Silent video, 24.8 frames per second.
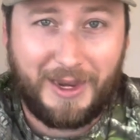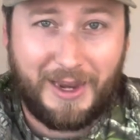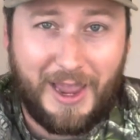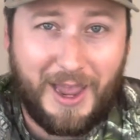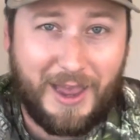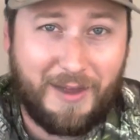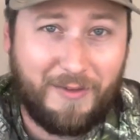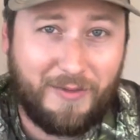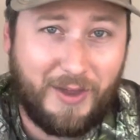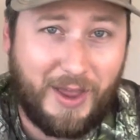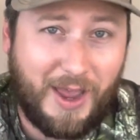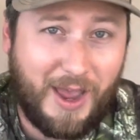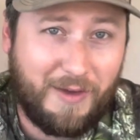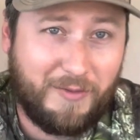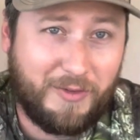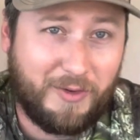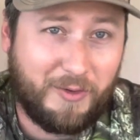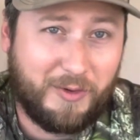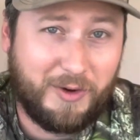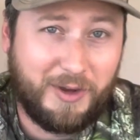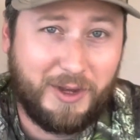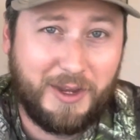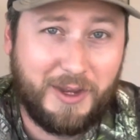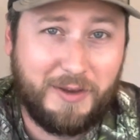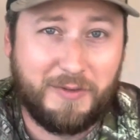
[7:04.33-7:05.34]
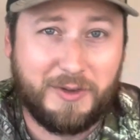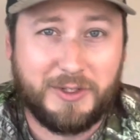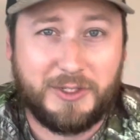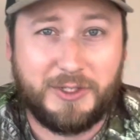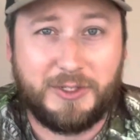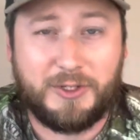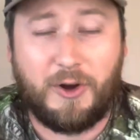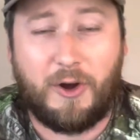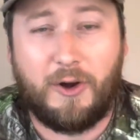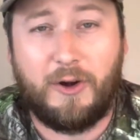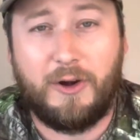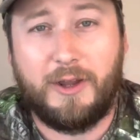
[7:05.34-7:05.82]
haven't really even
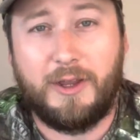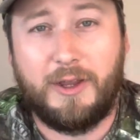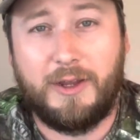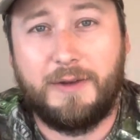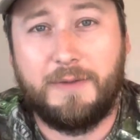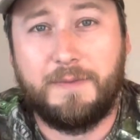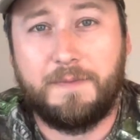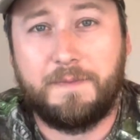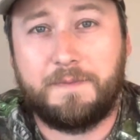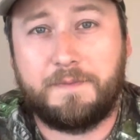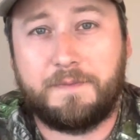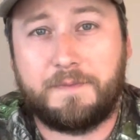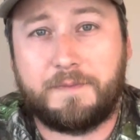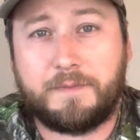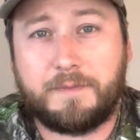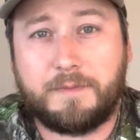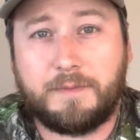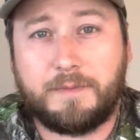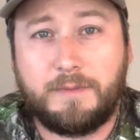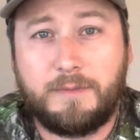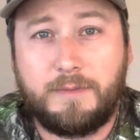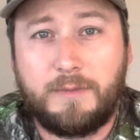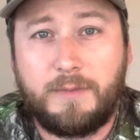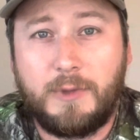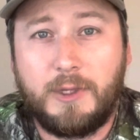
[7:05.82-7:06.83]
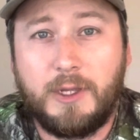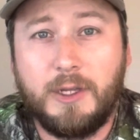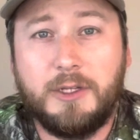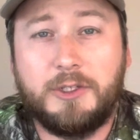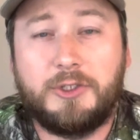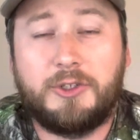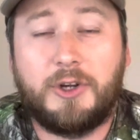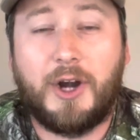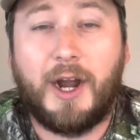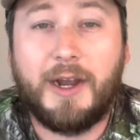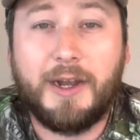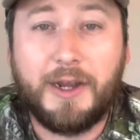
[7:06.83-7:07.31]
started
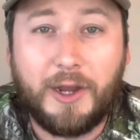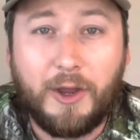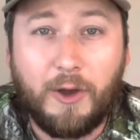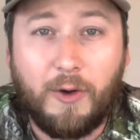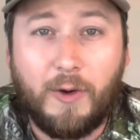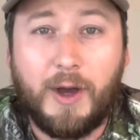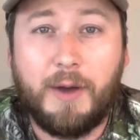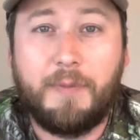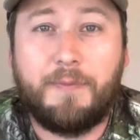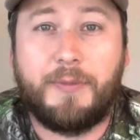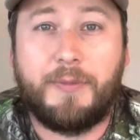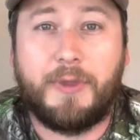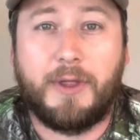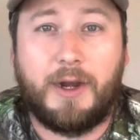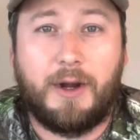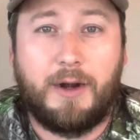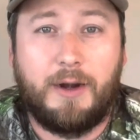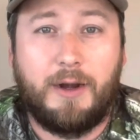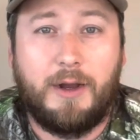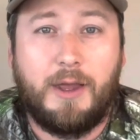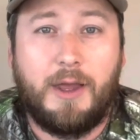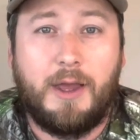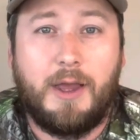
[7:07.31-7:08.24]
trying to go up there.